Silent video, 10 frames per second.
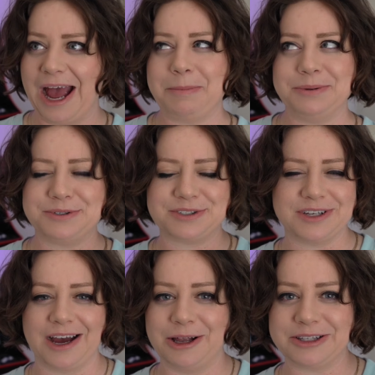Apple
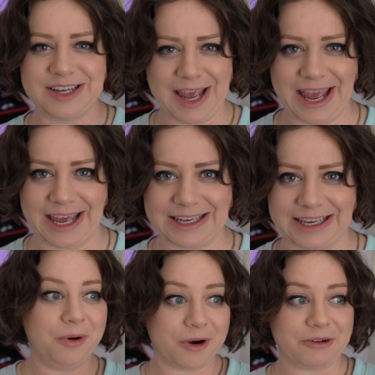style tech.
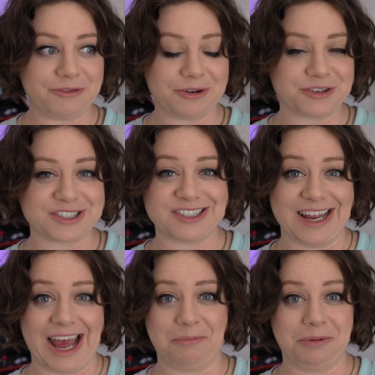Or if you're just an
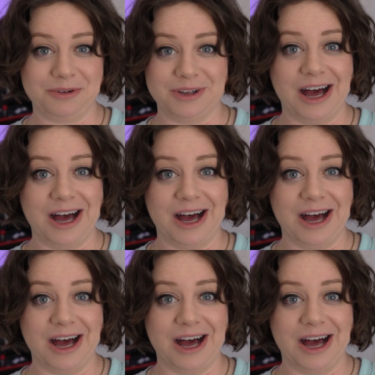Apple